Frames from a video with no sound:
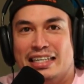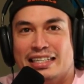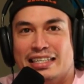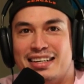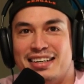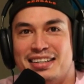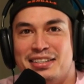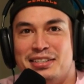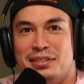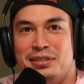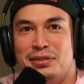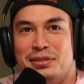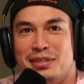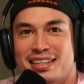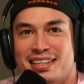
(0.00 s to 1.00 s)
gonna
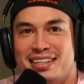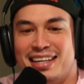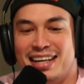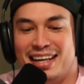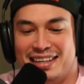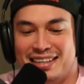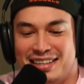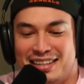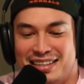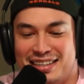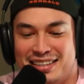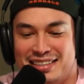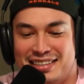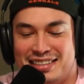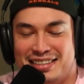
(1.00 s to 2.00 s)
do,
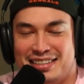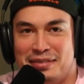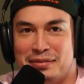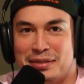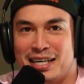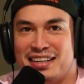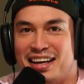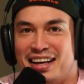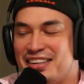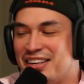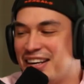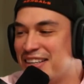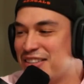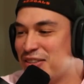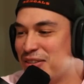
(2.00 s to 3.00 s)
and seems like a lot of you
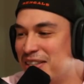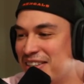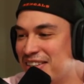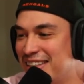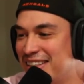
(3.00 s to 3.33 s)
guys are into it.